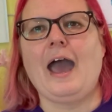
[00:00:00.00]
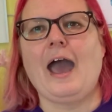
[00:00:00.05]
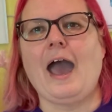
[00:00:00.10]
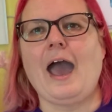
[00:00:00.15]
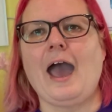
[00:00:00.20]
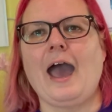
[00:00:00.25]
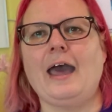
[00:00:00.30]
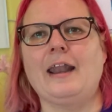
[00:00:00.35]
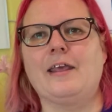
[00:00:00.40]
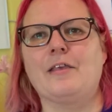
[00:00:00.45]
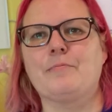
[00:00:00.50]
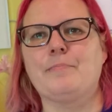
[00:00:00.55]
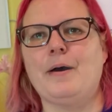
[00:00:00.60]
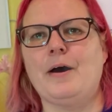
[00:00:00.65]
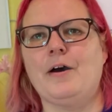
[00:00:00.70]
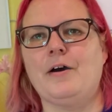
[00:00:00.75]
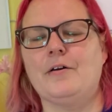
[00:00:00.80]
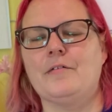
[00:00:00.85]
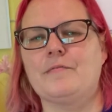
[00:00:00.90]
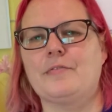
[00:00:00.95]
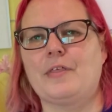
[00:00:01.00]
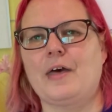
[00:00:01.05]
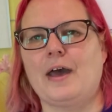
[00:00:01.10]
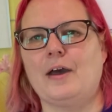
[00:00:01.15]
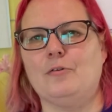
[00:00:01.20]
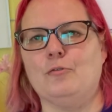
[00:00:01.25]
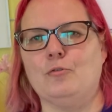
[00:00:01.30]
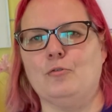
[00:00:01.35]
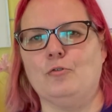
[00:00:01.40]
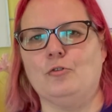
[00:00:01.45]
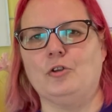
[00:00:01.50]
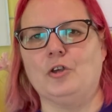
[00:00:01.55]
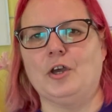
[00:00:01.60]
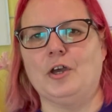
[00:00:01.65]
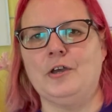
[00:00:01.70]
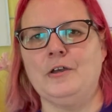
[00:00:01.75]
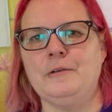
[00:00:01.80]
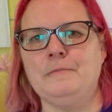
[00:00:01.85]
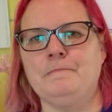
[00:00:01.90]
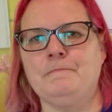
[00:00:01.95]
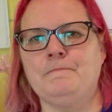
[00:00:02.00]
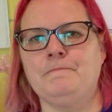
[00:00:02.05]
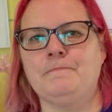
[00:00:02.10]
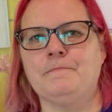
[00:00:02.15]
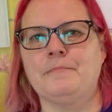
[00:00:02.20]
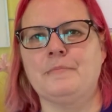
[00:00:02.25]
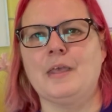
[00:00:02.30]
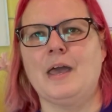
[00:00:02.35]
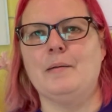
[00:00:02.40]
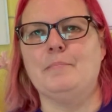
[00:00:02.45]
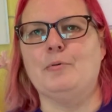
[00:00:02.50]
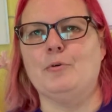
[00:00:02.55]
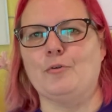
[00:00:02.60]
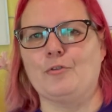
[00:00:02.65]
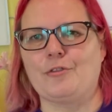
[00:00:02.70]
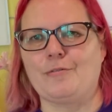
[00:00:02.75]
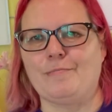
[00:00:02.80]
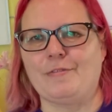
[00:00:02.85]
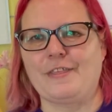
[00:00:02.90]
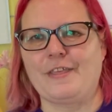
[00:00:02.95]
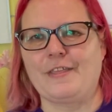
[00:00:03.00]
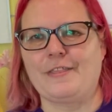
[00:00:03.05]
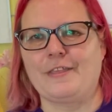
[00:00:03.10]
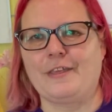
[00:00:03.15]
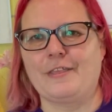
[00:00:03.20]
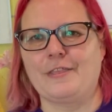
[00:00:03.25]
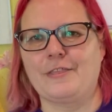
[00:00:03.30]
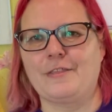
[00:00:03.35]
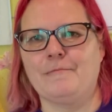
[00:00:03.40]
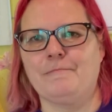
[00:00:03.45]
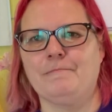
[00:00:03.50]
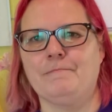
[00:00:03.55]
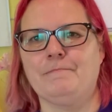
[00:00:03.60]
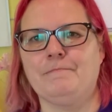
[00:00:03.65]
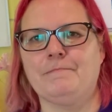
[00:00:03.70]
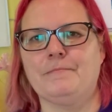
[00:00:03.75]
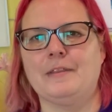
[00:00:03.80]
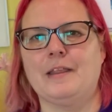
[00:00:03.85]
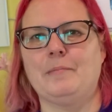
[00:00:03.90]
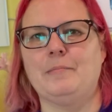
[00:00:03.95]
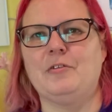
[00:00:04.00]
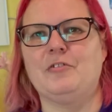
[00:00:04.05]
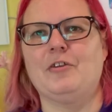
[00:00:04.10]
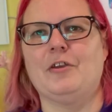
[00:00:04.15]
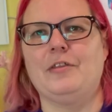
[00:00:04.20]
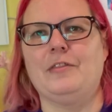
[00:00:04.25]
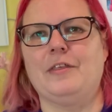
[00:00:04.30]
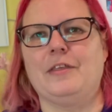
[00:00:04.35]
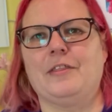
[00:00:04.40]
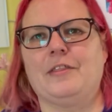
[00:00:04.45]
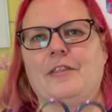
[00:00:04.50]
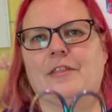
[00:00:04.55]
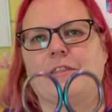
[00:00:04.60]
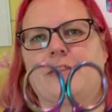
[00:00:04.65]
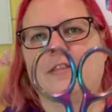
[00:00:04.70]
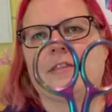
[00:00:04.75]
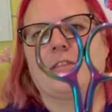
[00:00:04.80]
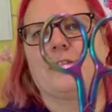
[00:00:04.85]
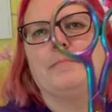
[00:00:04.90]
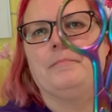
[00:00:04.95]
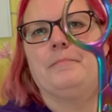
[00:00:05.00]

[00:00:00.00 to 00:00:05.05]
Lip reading: And as part of that order, bought some scissors. Let me show you these scissors.